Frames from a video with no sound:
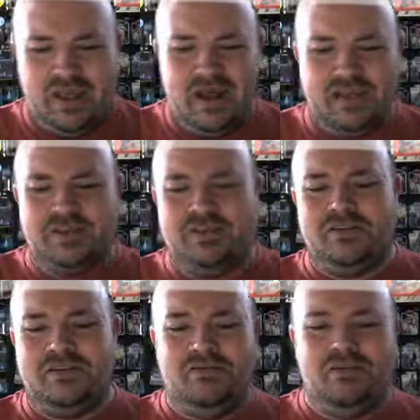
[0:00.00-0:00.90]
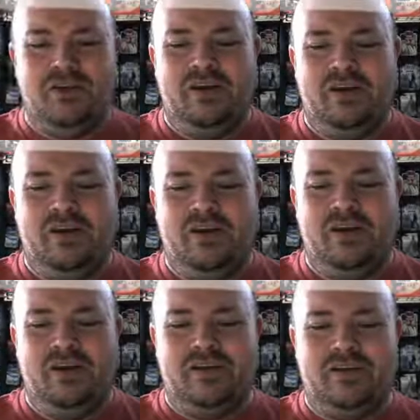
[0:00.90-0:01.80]
cats really are
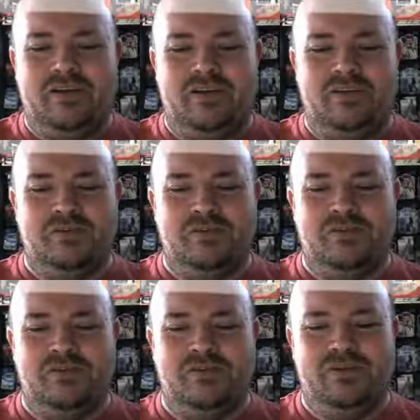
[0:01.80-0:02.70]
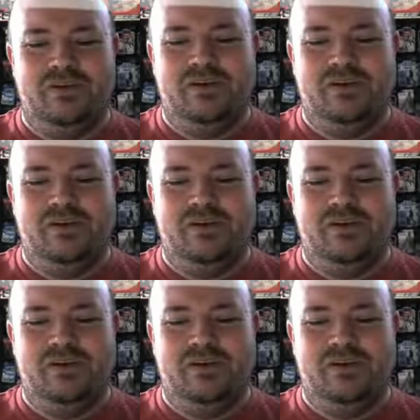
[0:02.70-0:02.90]
not conducive